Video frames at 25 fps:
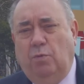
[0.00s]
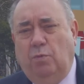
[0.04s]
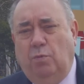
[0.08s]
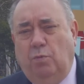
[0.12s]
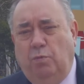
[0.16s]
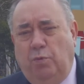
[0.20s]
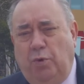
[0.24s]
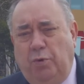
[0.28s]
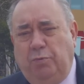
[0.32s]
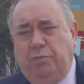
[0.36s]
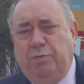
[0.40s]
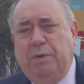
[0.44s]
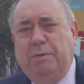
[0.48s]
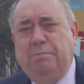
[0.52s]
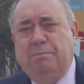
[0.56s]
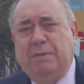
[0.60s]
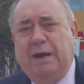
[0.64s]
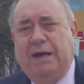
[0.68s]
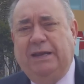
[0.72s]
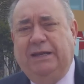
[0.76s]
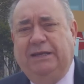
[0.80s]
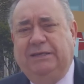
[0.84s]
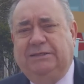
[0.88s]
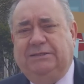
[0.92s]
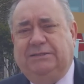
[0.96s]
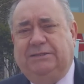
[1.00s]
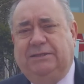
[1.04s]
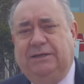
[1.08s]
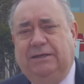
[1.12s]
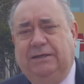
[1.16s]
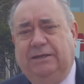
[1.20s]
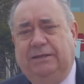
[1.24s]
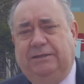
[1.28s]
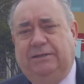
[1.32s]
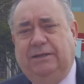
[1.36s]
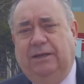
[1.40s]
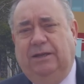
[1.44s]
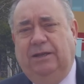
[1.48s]
Would we manage
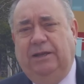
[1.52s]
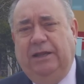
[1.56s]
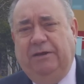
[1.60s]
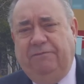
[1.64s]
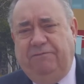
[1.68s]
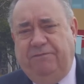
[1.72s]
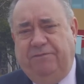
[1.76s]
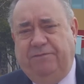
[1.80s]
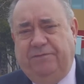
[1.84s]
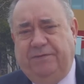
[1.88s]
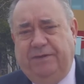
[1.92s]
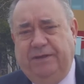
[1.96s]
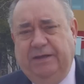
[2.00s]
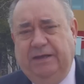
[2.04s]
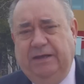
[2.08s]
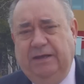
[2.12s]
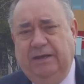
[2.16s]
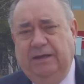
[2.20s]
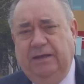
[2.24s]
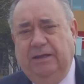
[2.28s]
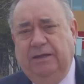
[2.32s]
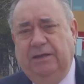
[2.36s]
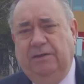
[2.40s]
to lift the